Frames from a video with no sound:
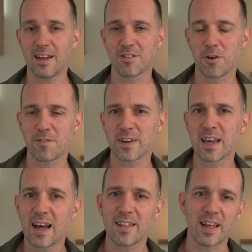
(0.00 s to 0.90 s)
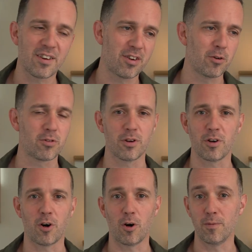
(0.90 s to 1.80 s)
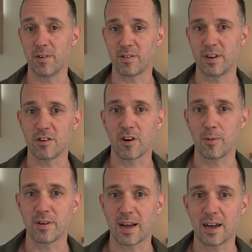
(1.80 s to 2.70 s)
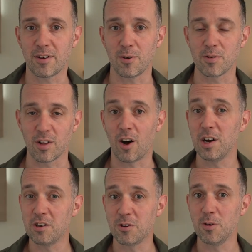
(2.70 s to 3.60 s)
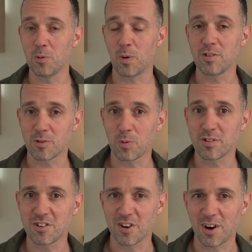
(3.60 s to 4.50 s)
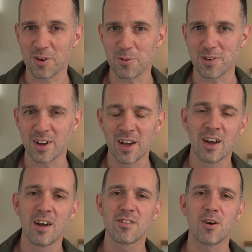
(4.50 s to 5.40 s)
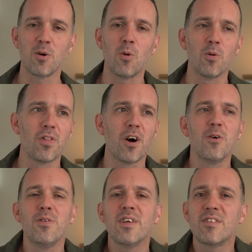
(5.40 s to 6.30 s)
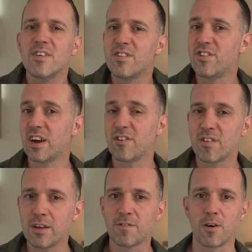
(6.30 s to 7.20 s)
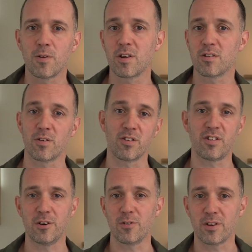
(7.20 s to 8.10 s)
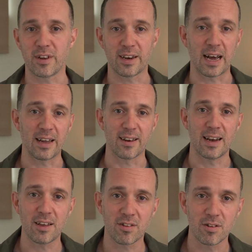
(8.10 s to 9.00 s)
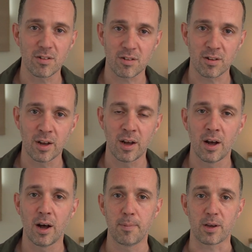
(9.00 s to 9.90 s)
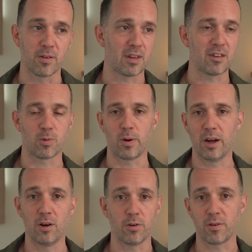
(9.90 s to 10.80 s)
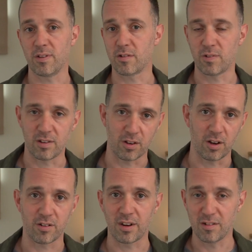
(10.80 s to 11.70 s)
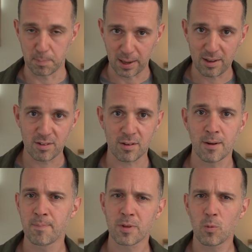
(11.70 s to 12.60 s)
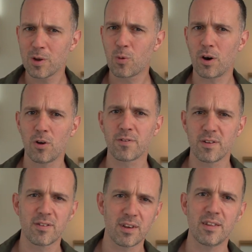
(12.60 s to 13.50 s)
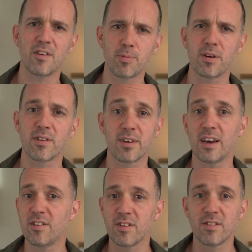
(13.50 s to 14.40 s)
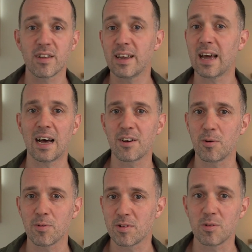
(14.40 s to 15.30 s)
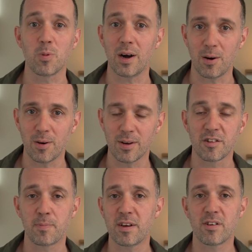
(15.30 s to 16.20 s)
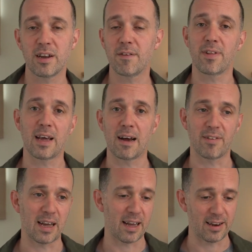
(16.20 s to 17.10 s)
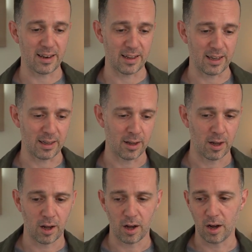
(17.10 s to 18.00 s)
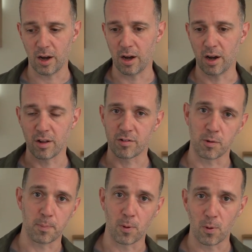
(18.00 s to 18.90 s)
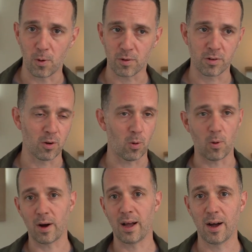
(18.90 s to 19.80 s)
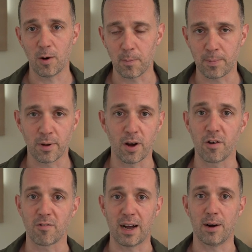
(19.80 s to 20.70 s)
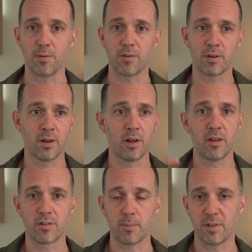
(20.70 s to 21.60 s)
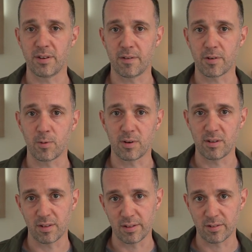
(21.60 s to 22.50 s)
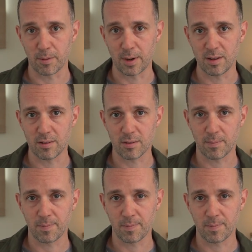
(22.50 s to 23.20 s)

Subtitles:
let's not forget that children obviously grow into adults. I too once was a child. So although this is generally focused on children and adolescents, because that's where a lot of this research is based, we quite often see these presentations in adults as well, especially if they haven't had any support or help around some of the difficulties in these domains.